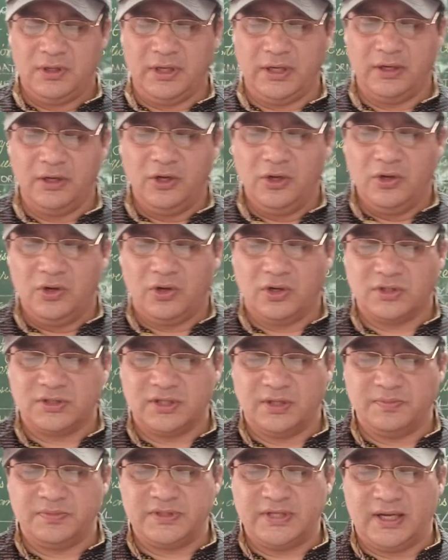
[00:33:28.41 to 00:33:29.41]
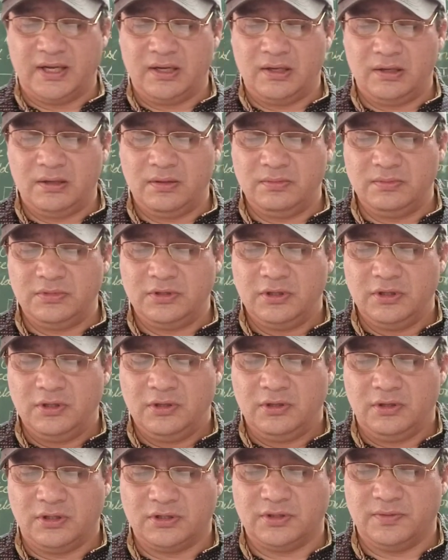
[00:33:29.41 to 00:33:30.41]
Right? Or some charm,
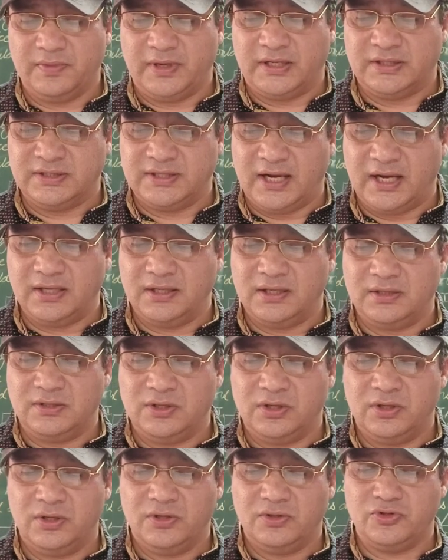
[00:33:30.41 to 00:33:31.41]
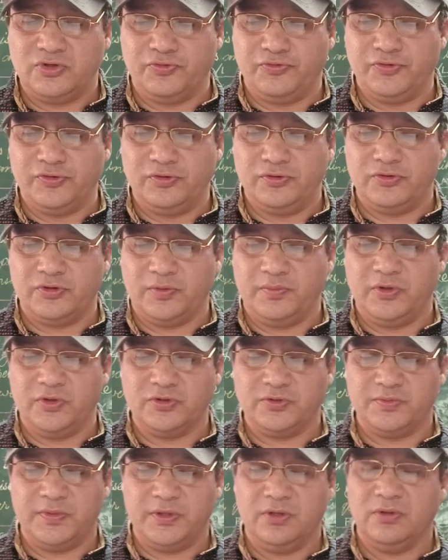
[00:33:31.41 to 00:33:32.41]
or some enchanted trifle to
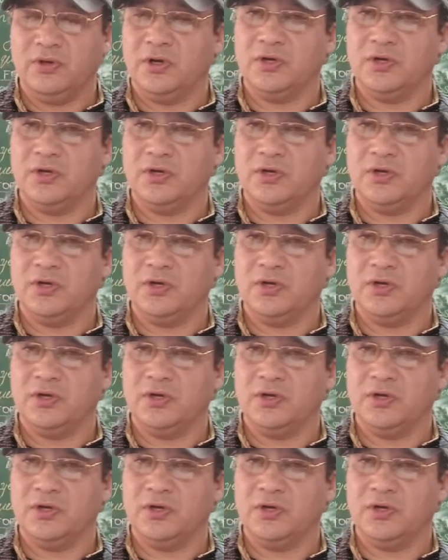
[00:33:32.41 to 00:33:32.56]
abuse me.